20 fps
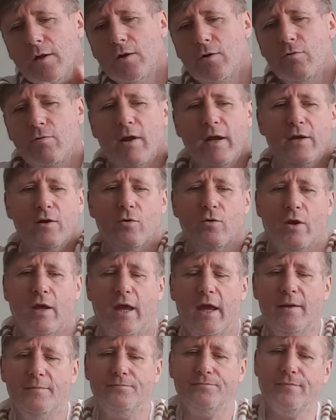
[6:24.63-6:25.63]
Right,
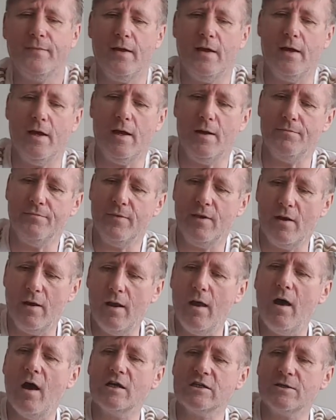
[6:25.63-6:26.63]
okay. The
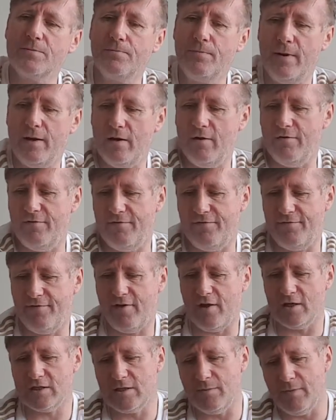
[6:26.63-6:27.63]
last bit of
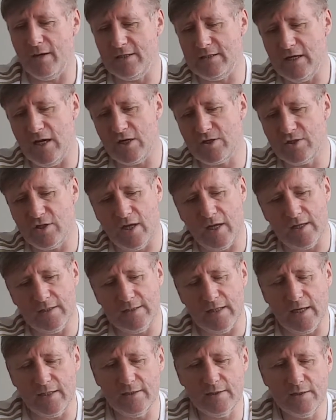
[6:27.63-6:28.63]
customization I had
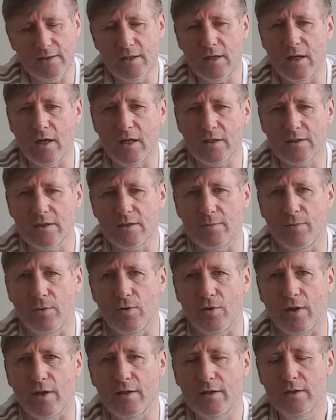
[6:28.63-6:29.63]
done to the
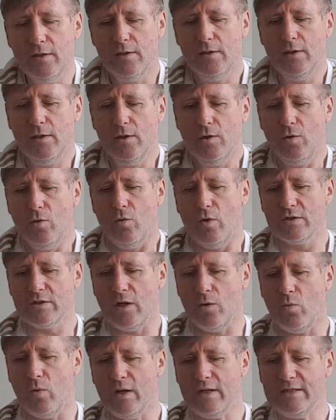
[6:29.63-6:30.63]
Bergen was
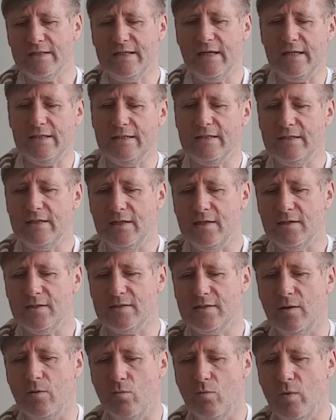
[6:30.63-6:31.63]
I wanted
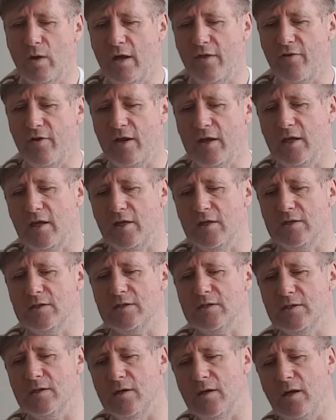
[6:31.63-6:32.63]
somewhere that I could
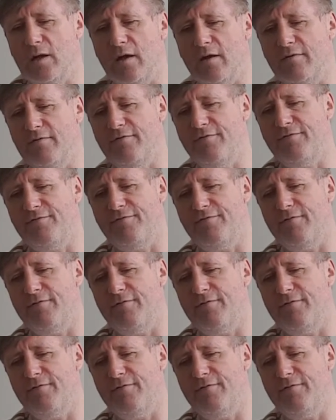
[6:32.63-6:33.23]
have